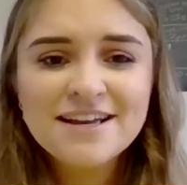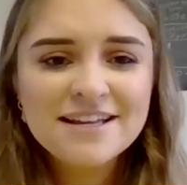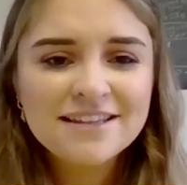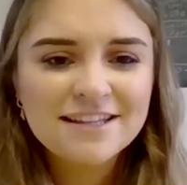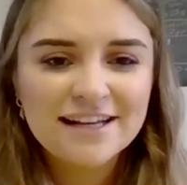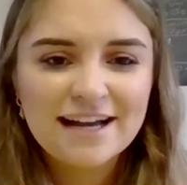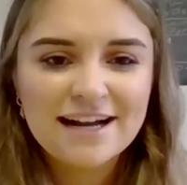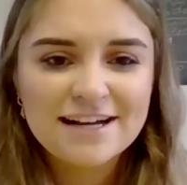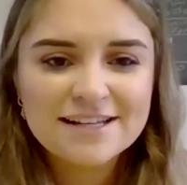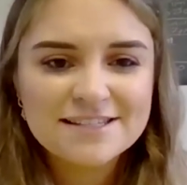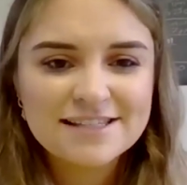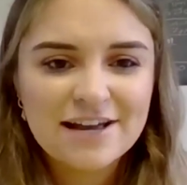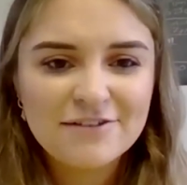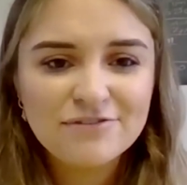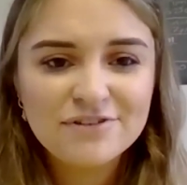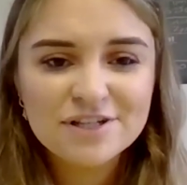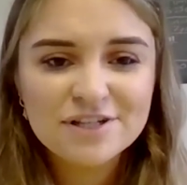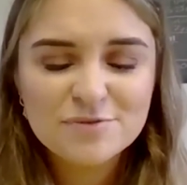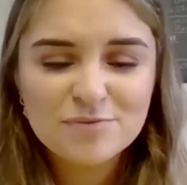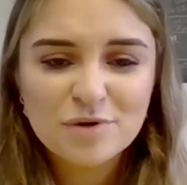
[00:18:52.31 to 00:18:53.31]
The
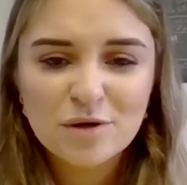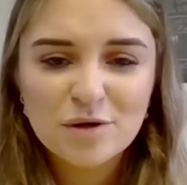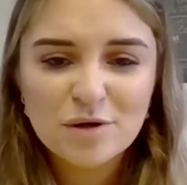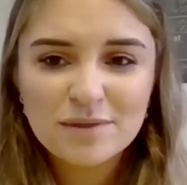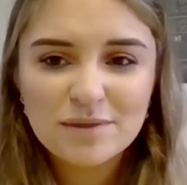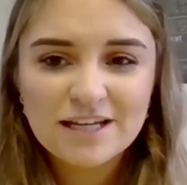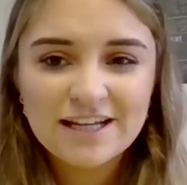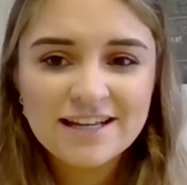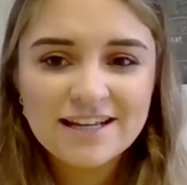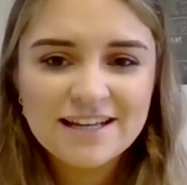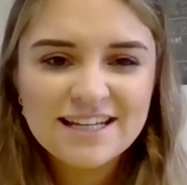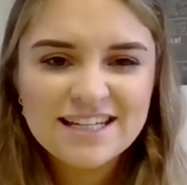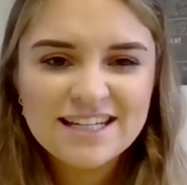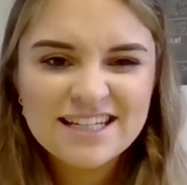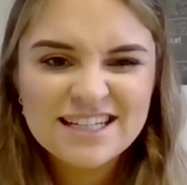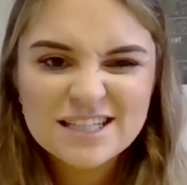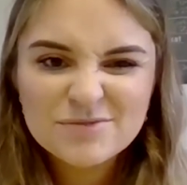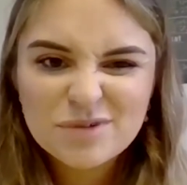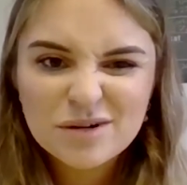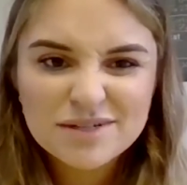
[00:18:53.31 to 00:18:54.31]
Glasnevin is probably
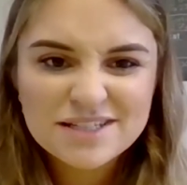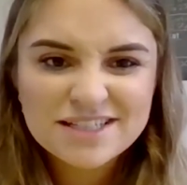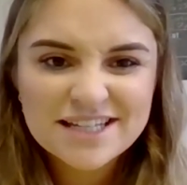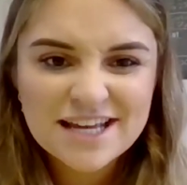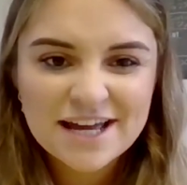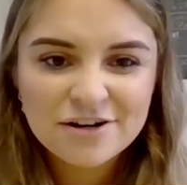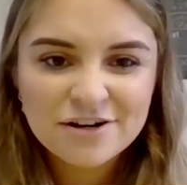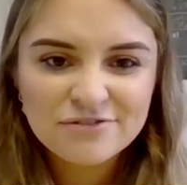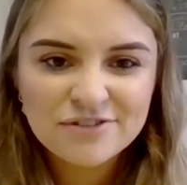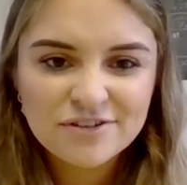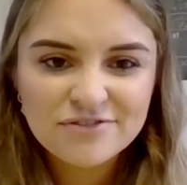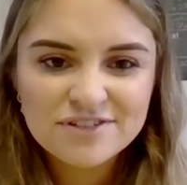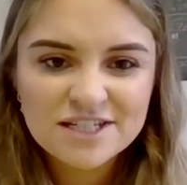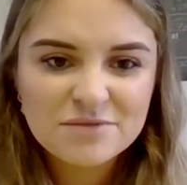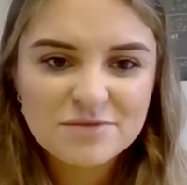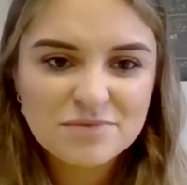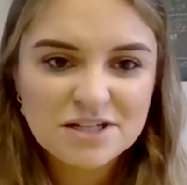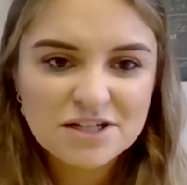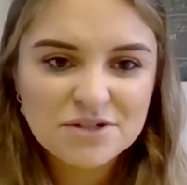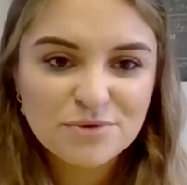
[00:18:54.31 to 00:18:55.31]
10 or
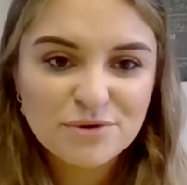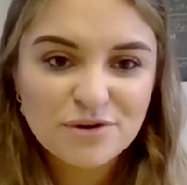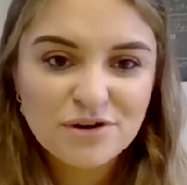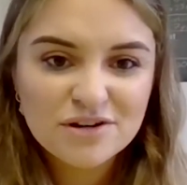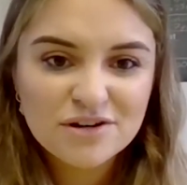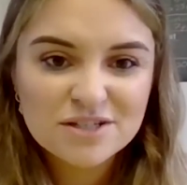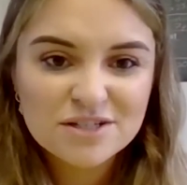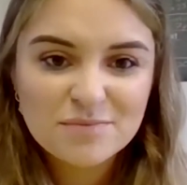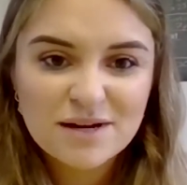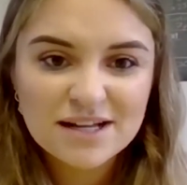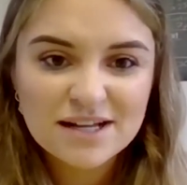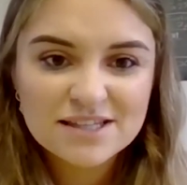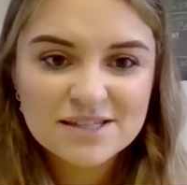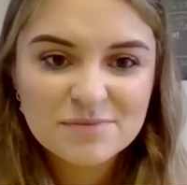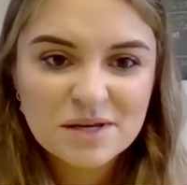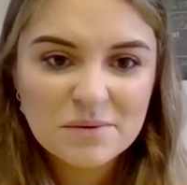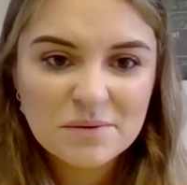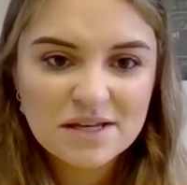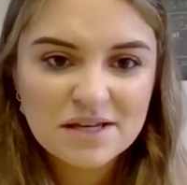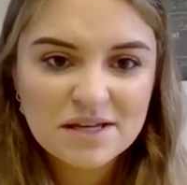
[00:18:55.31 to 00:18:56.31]
15 minute walk to Pats,
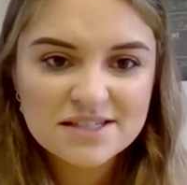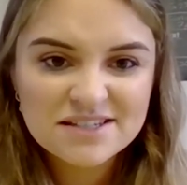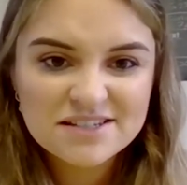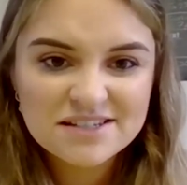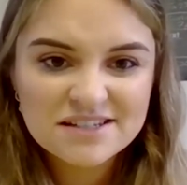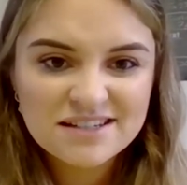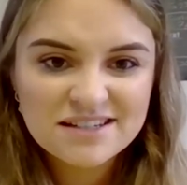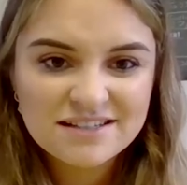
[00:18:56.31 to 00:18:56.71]
maybe, is it?